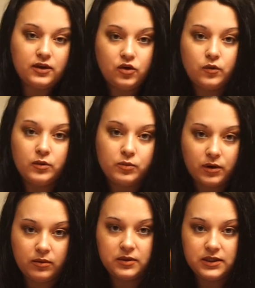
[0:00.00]
you will
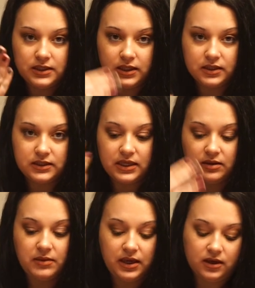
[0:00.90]
probably see the
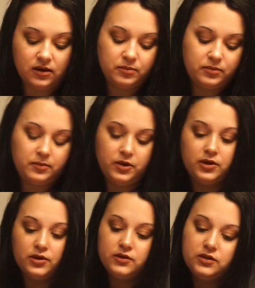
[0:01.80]
same makeup
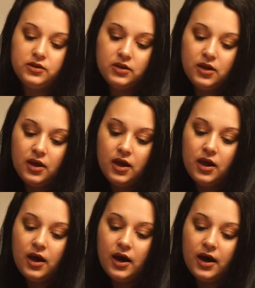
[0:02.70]
because
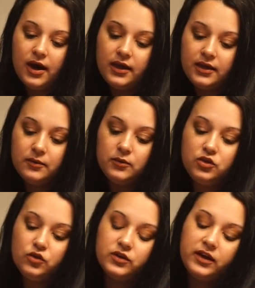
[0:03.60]
I
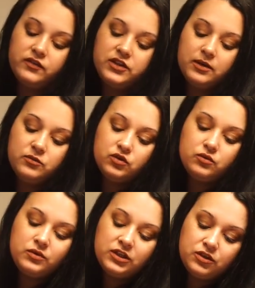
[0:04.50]
don't have time to
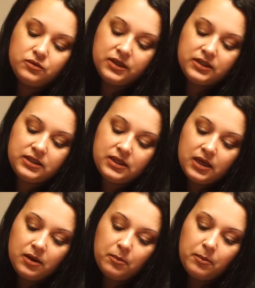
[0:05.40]
redo it.
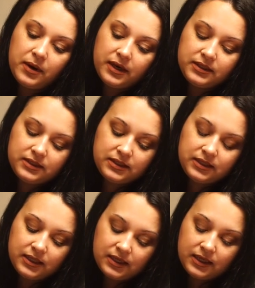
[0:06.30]
But
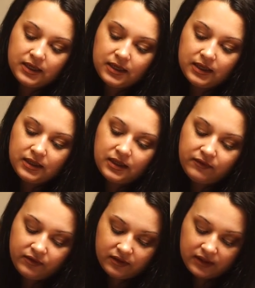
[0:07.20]

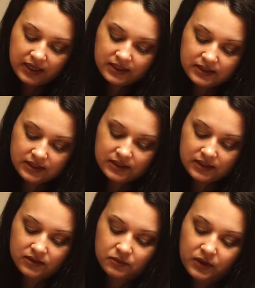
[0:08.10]
nevertheless, this
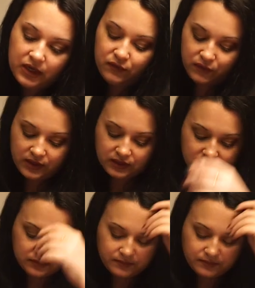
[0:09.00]
is really fun.